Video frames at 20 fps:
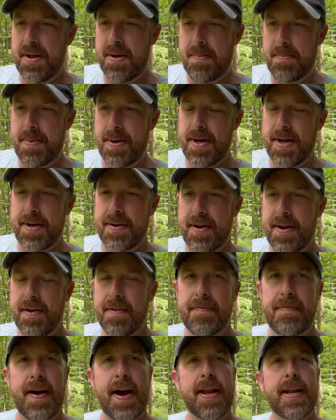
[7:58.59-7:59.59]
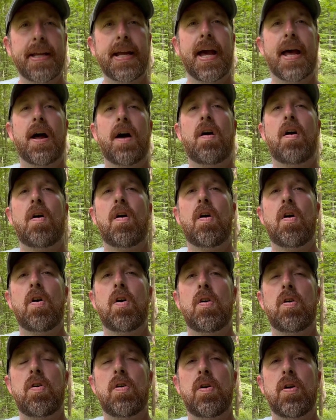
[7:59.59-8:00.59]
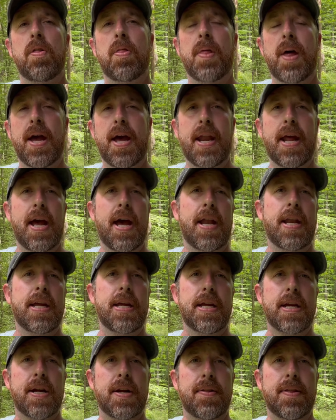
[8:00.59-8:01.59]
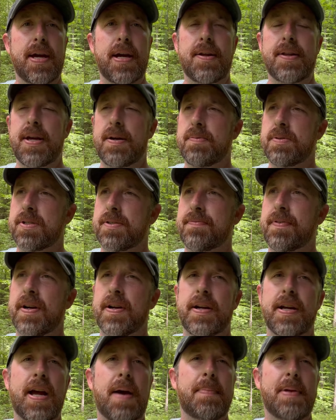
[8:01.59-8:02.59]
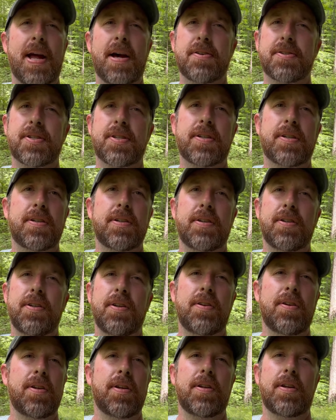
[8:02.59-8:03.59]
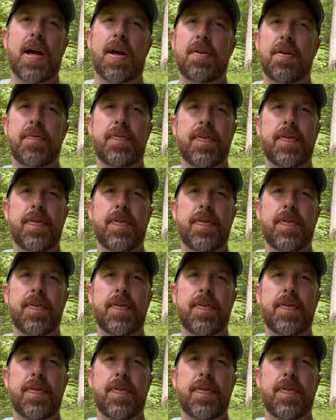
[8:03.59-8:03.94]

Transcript: But finally got all that out of here. That was very, I mean, I don't know if